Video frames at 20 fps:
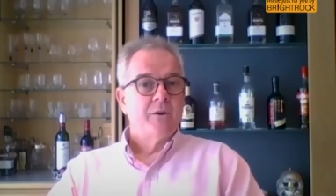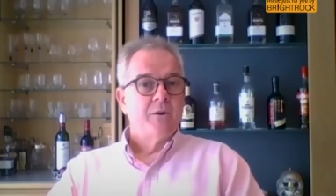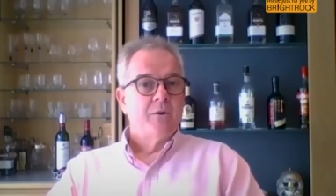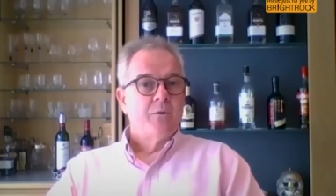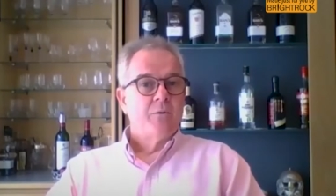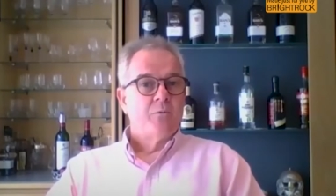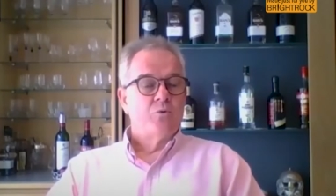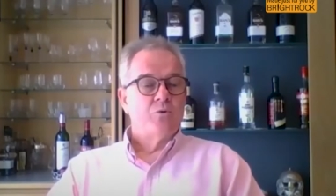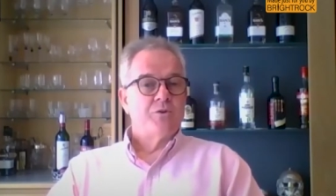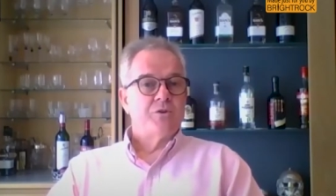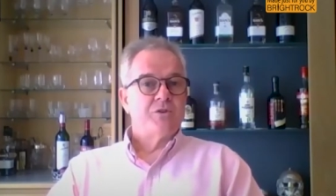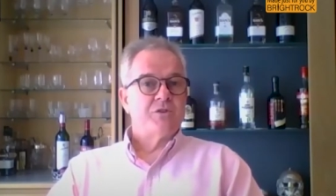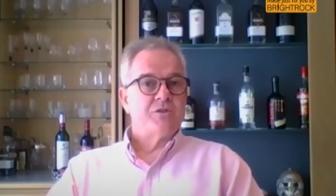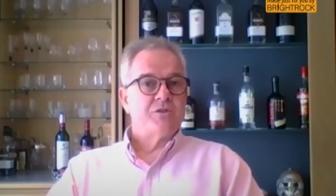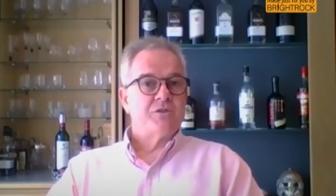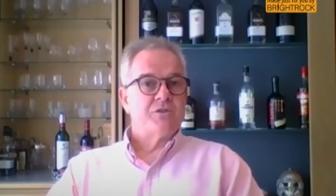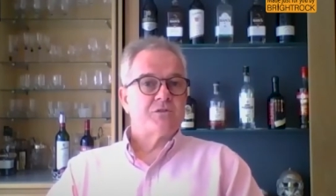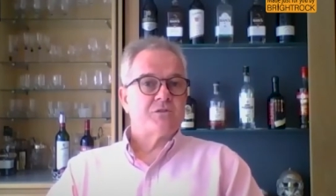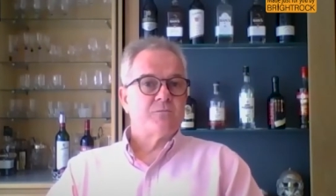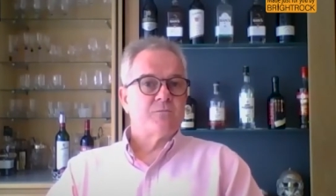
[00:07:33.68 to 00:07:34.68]

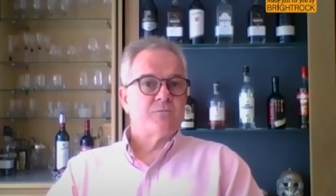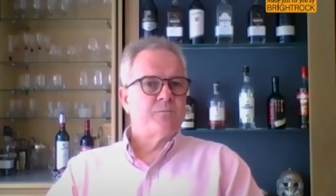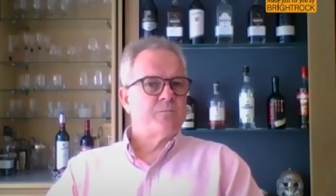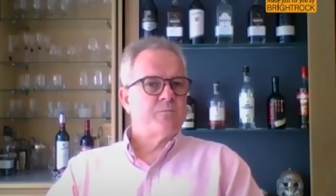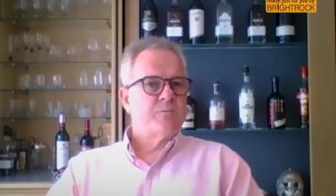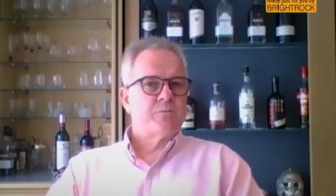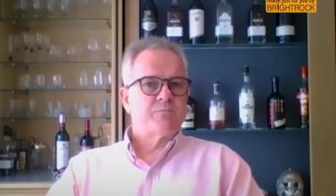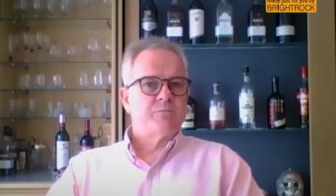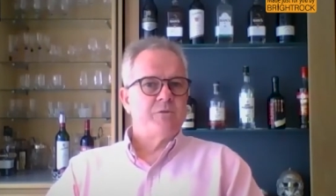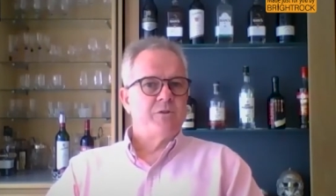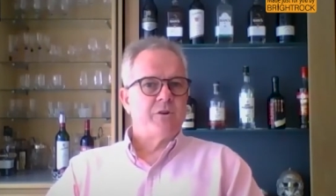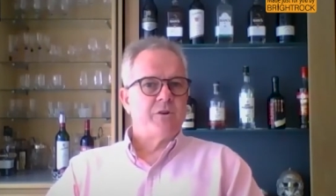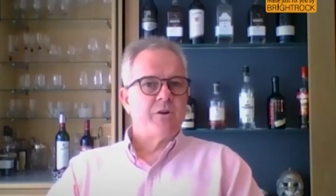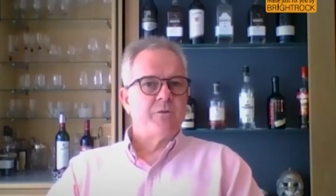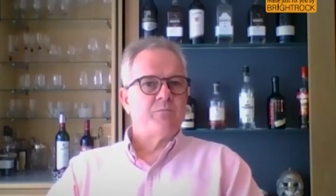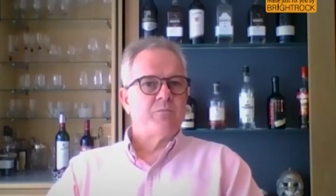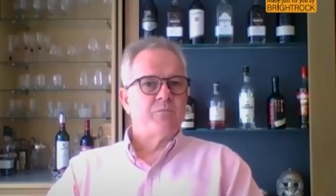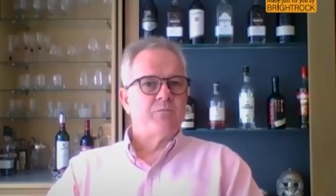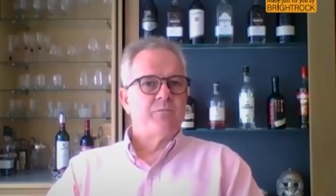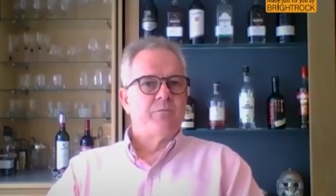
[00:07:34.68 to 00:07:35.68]
was, you know,
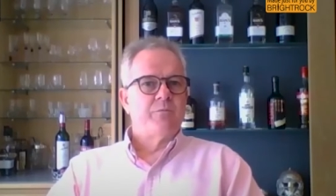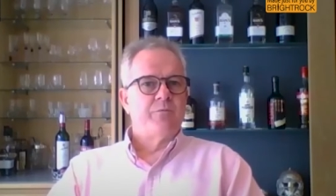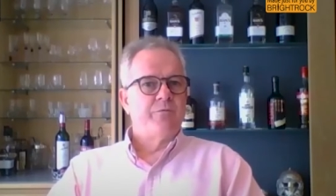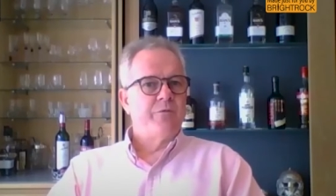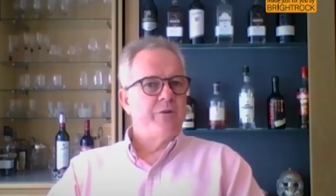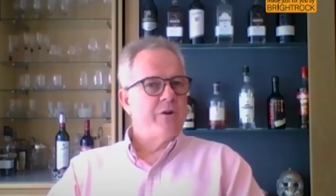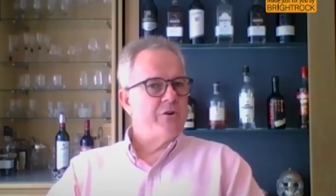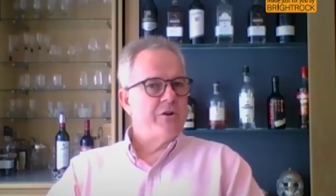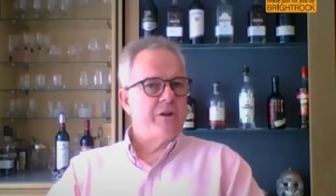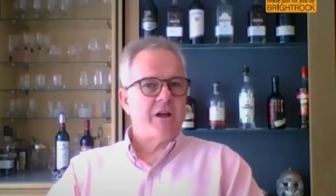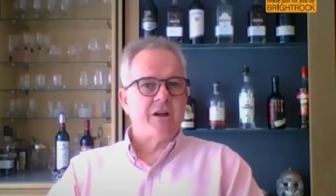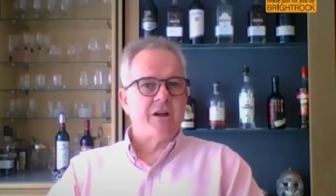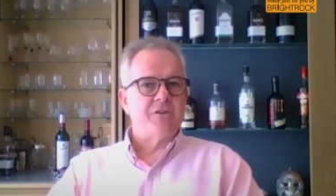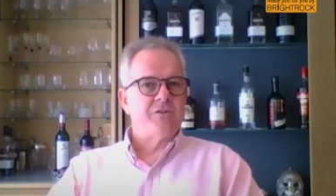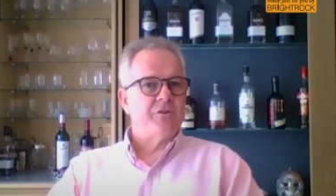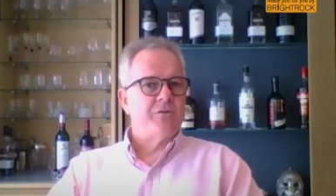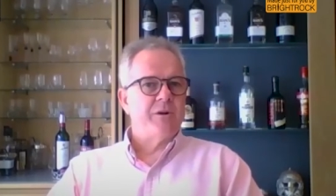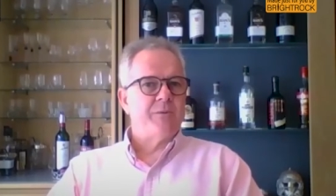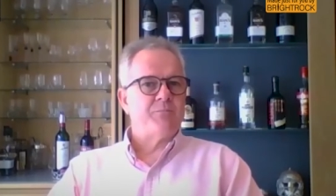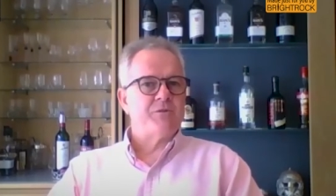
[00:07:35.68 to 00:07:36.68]
very
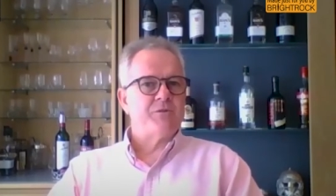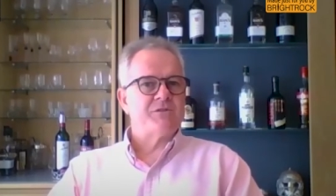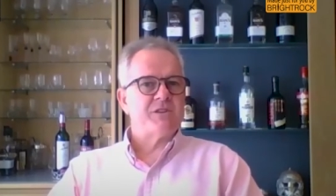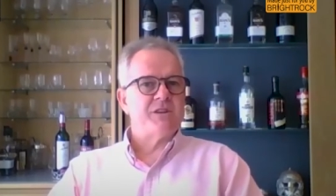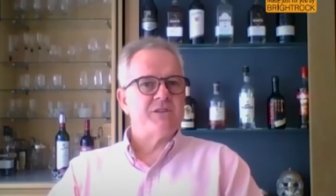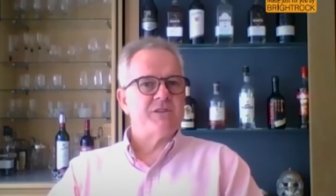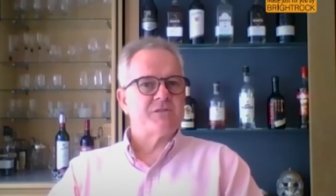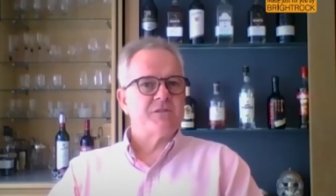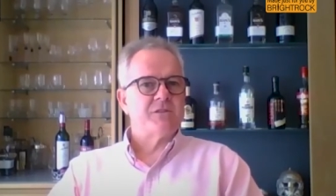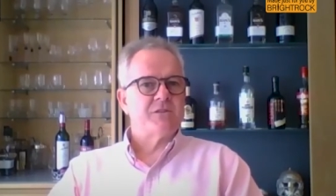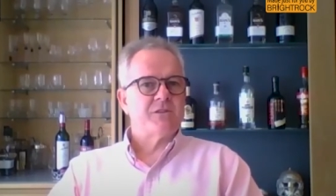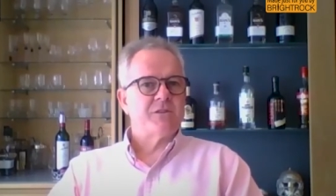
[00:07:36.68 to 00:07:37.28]
underrepresented.